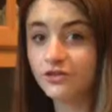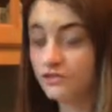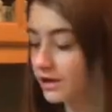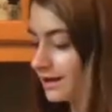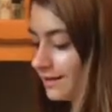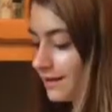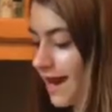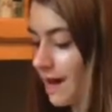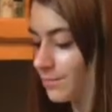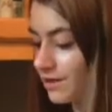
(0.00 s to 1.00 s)
straining the
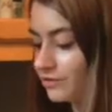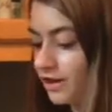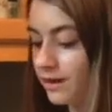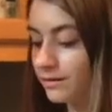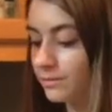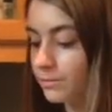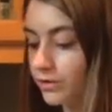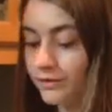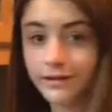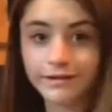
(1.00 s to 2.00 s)
cabbage and
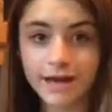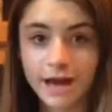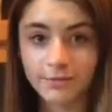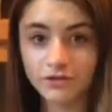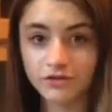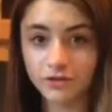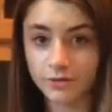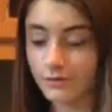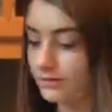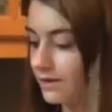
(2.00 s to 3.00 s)
boiling the cabbage
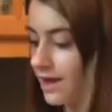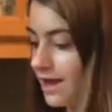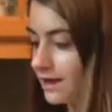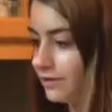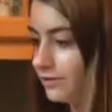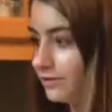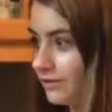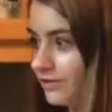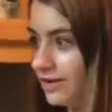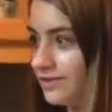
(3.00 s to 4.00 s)
juice, and as you can
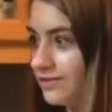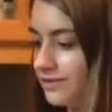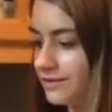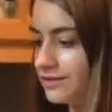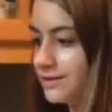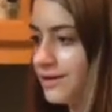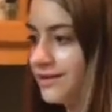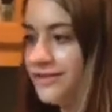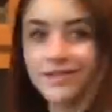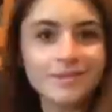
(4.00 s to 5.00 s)
see it's still
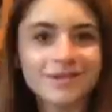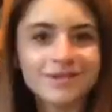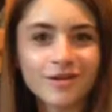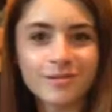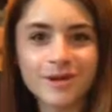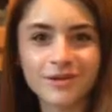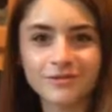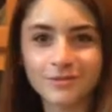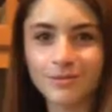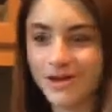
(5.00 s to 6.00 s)
steaming a little bit
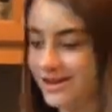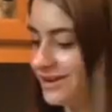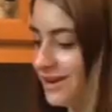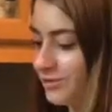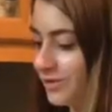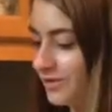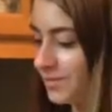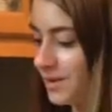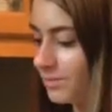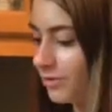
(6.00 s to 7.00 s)
from when it was
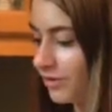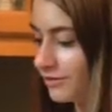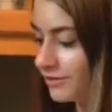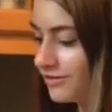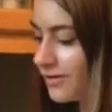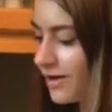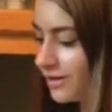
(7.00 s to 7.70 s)
being boiled.